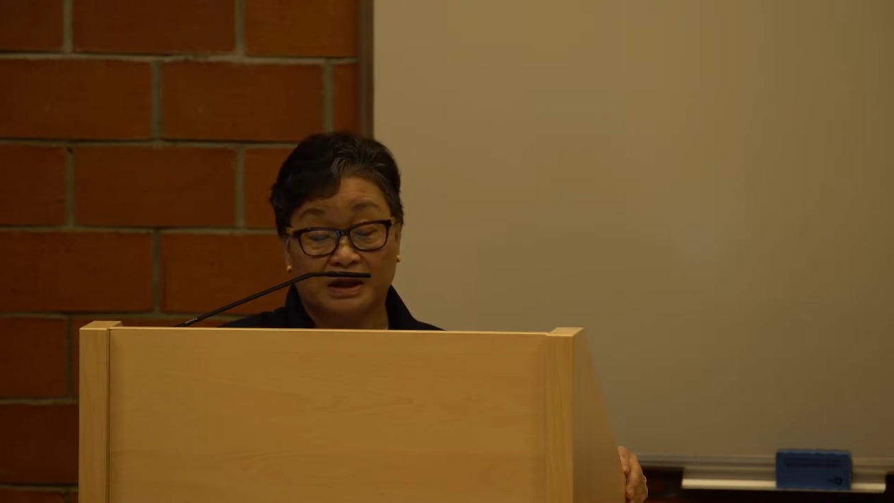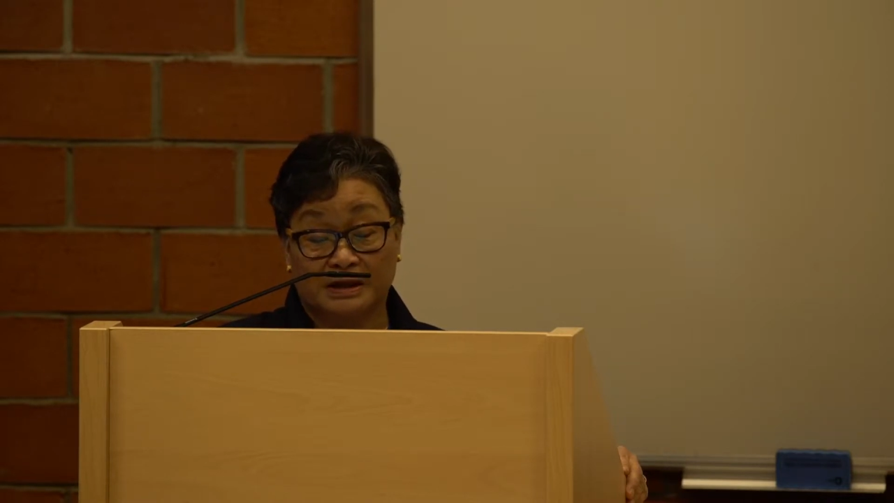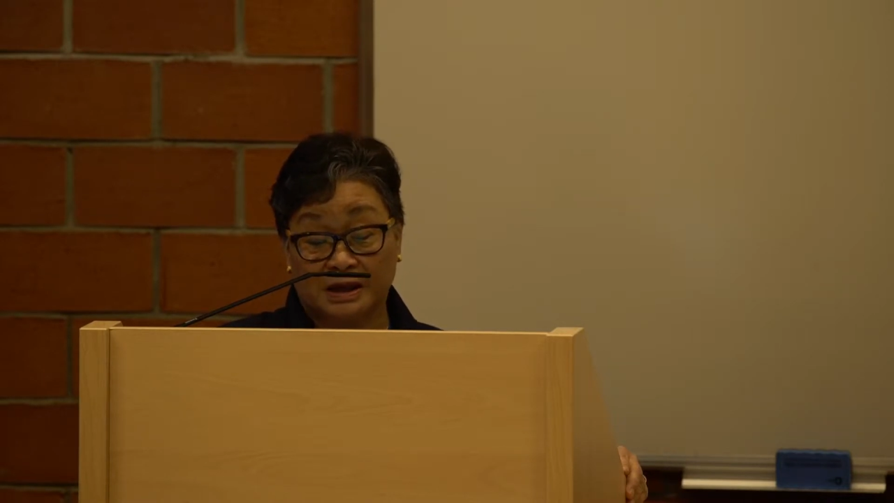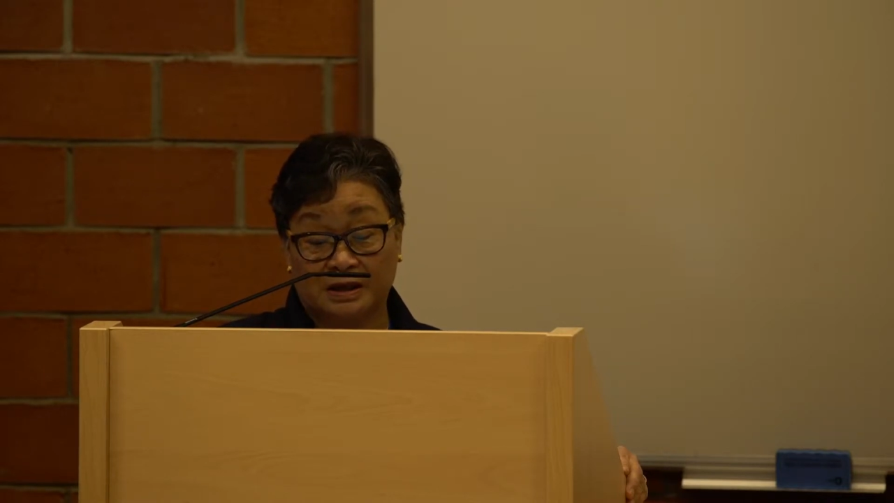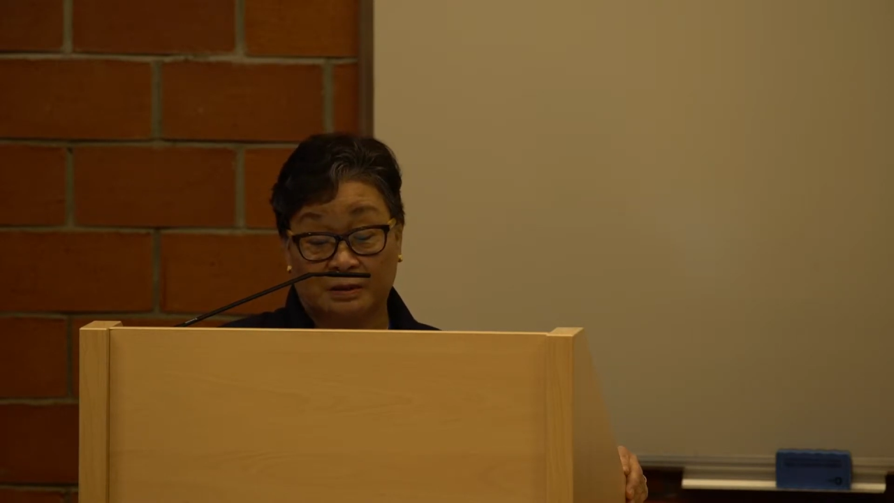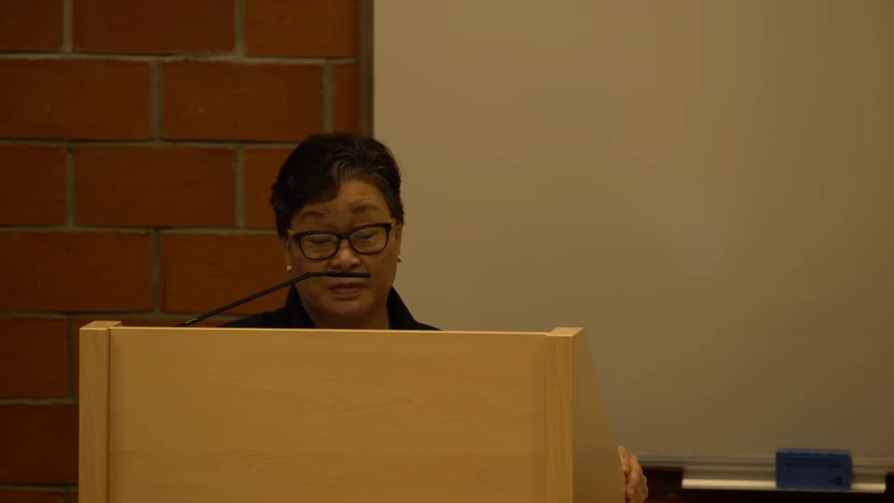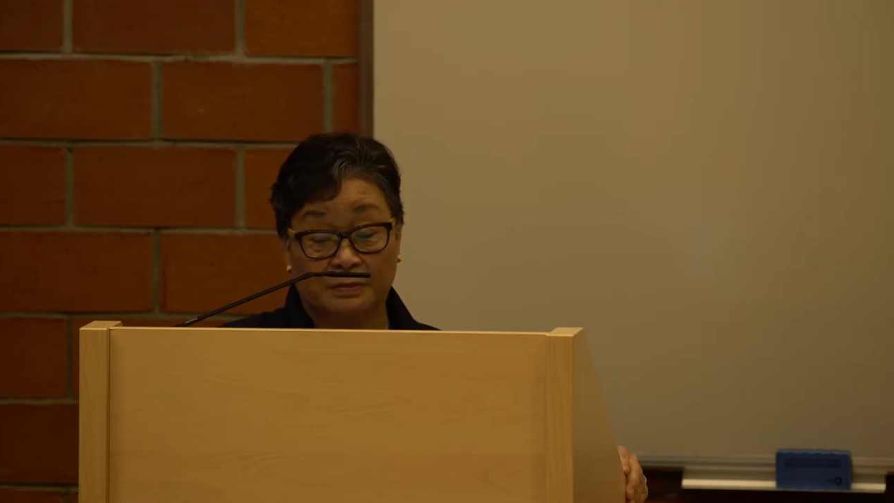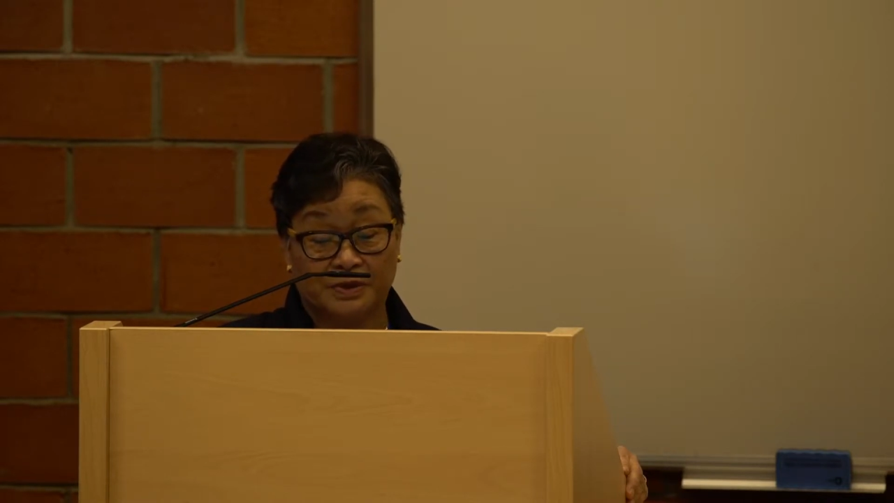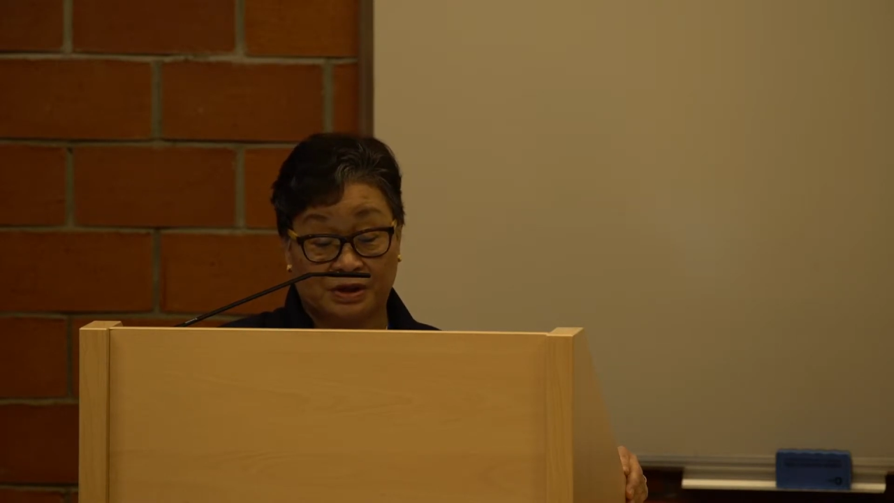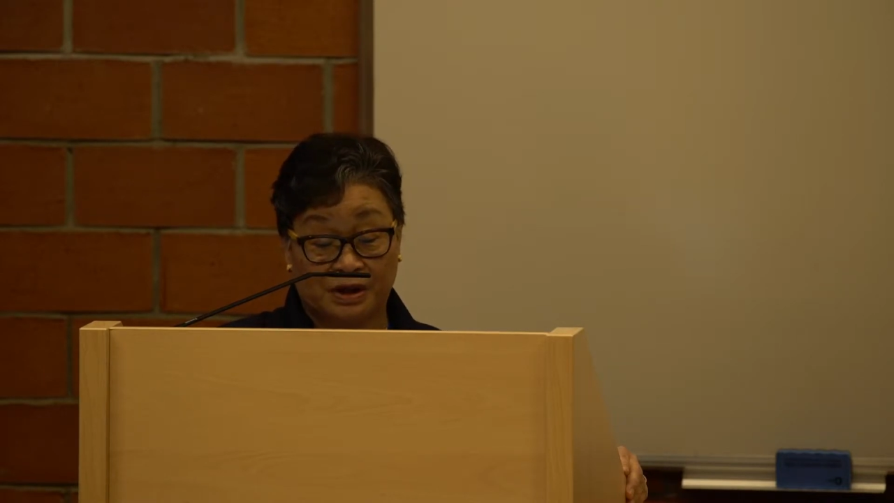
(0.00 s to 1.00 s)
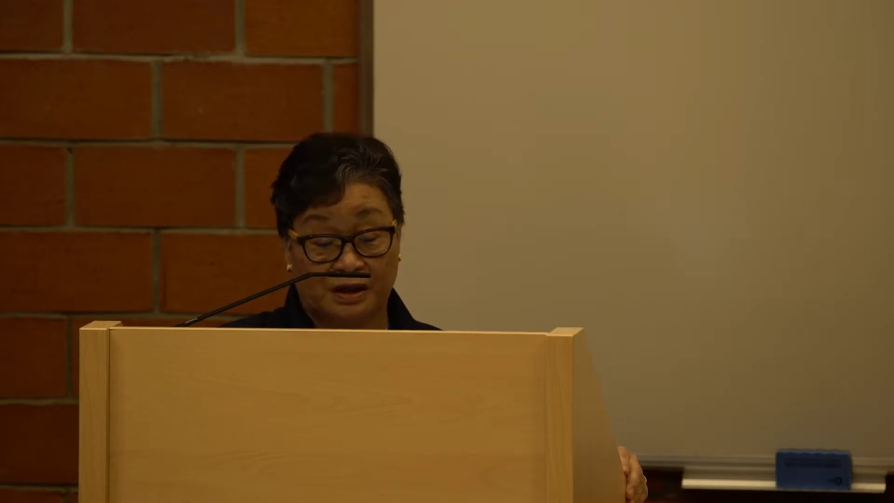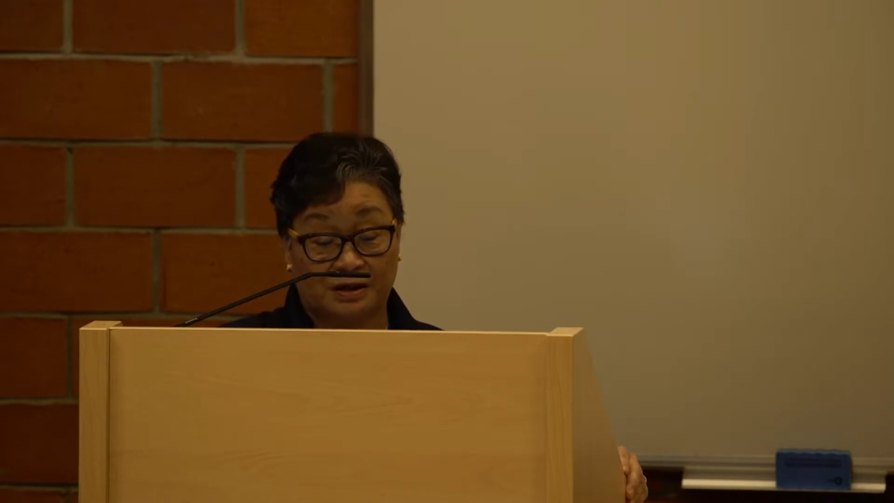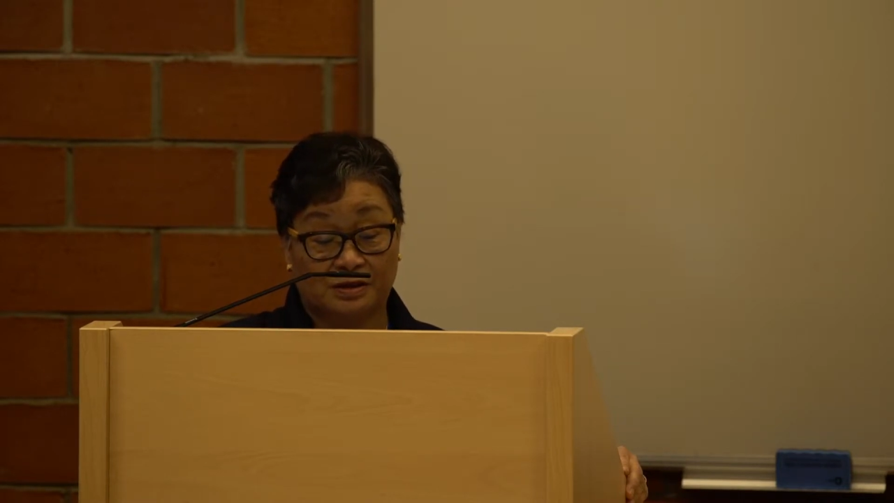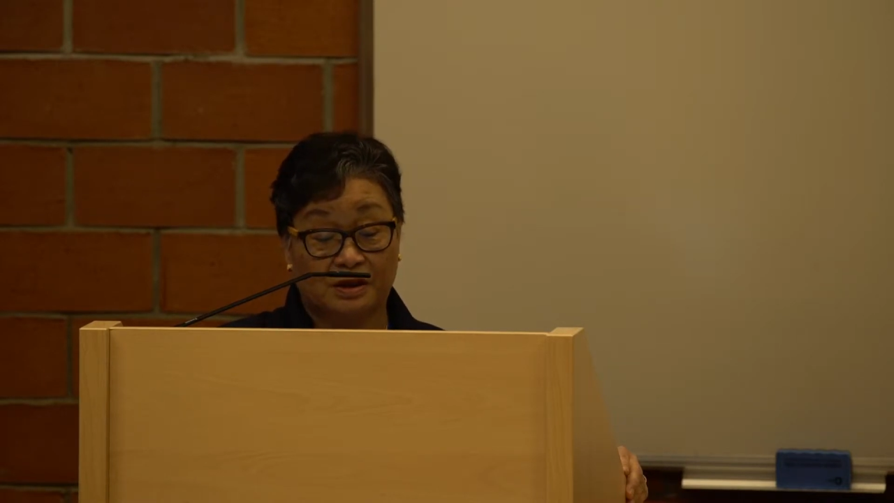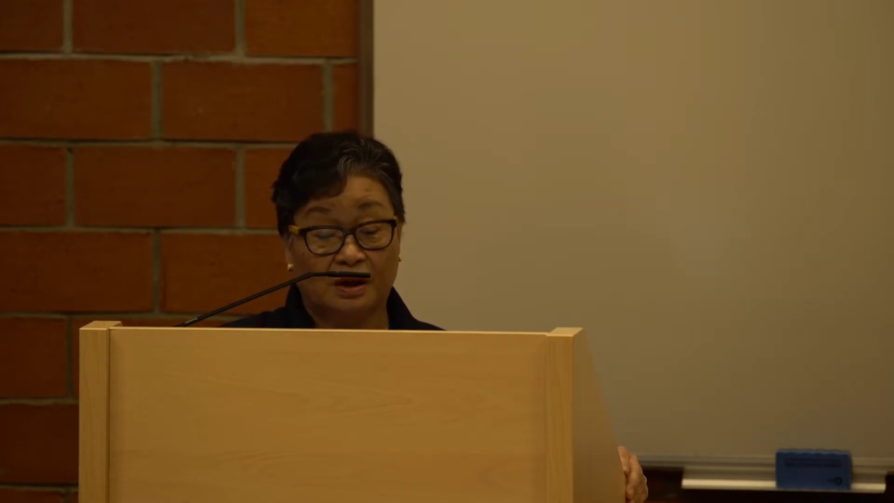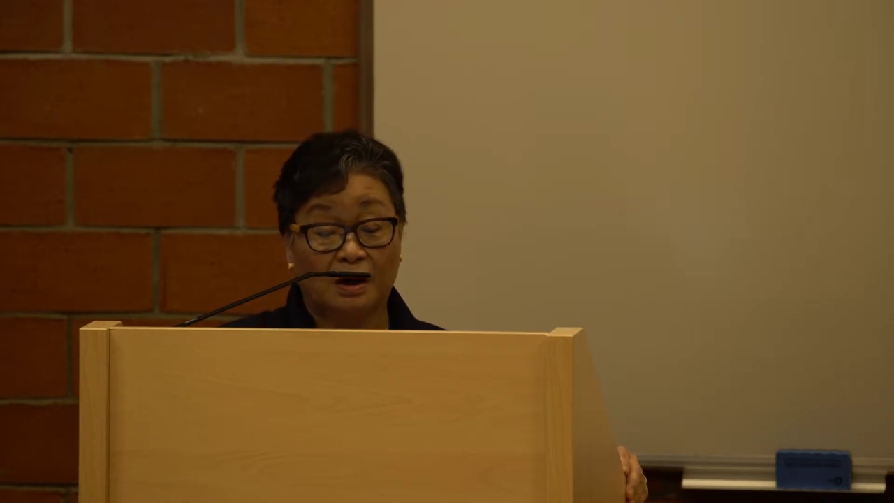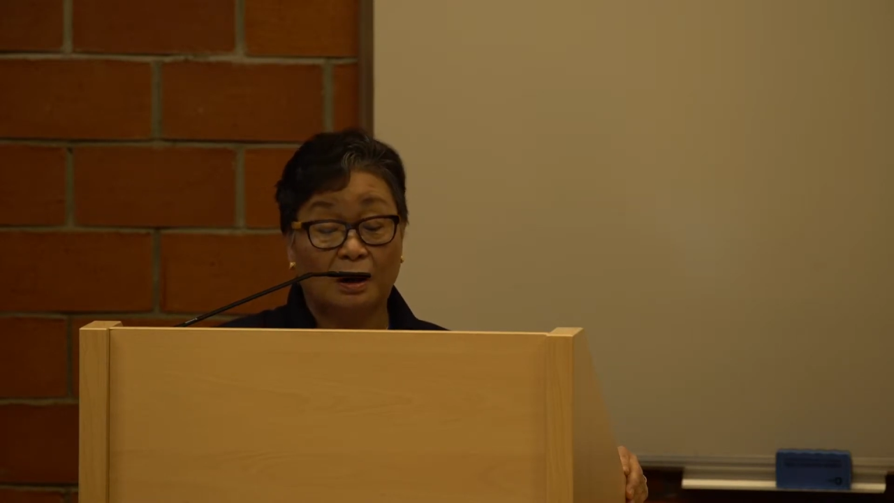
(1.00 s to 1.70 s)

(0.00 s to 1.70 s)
attending member states